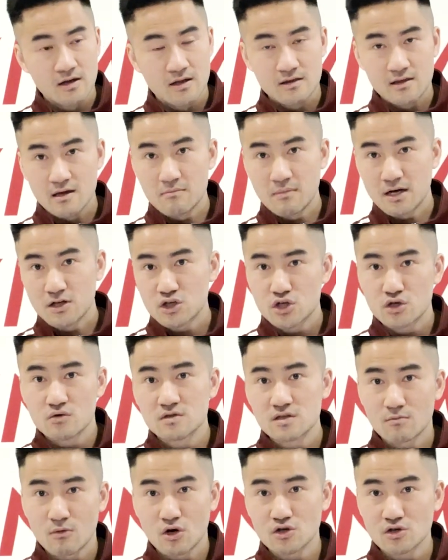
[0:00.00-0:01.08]
They might choose a
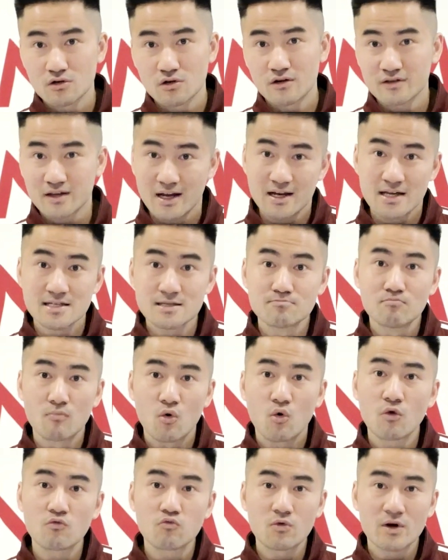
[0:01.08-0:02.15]
martial art that is
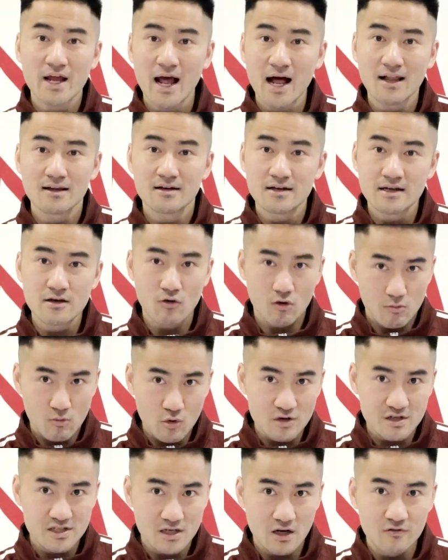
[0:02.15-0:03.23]
more reality or more
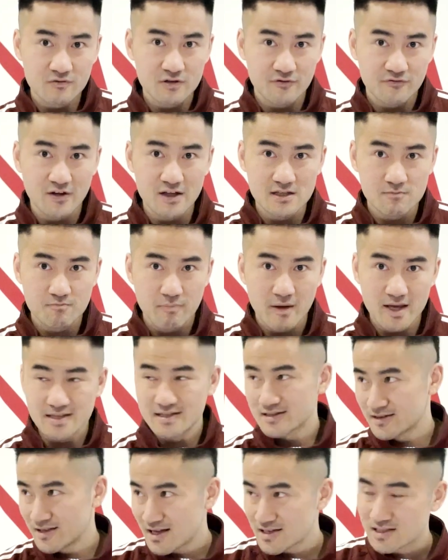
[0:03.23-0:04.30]
self-defense
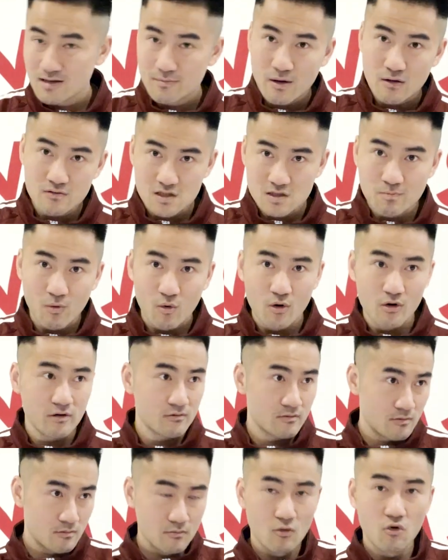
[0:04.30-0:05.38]
based, less about sport,
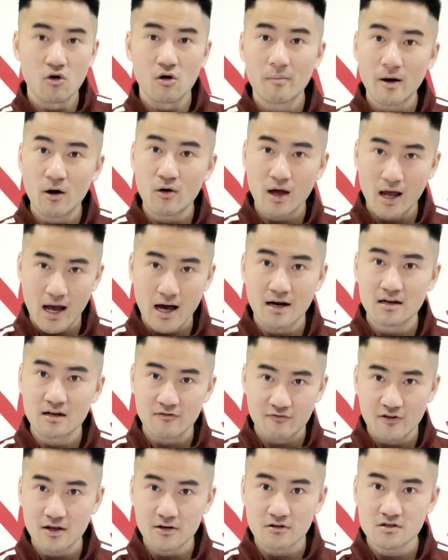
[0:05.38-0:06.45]
more about how to
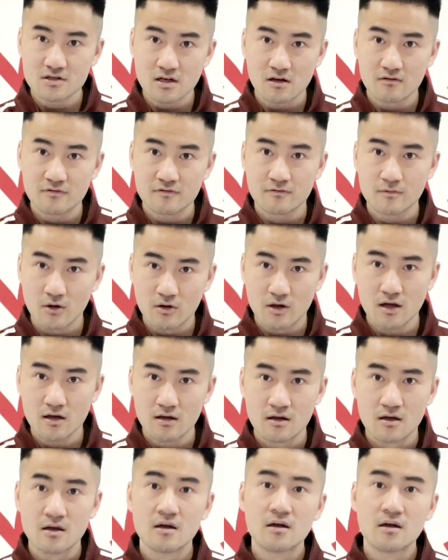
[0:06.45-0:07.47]
defend yourself, okay?